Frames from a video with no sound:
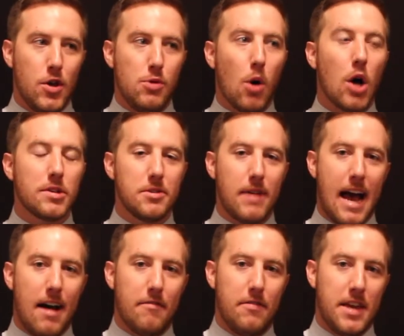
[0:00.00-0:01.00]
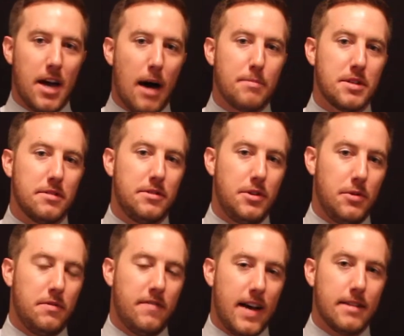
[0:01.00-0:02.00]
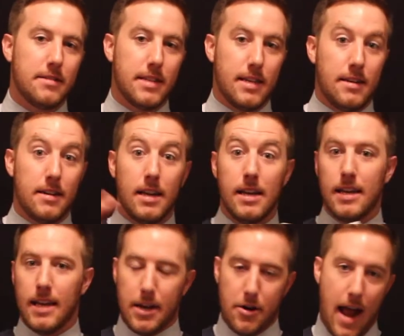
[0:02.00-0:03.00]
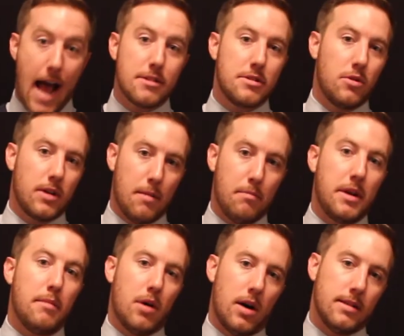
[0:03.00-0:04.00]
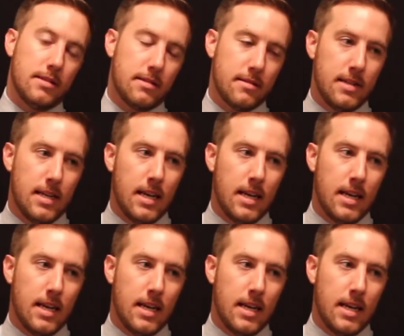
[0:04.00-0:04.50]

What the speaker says: you also have the option to invest in international company bonds.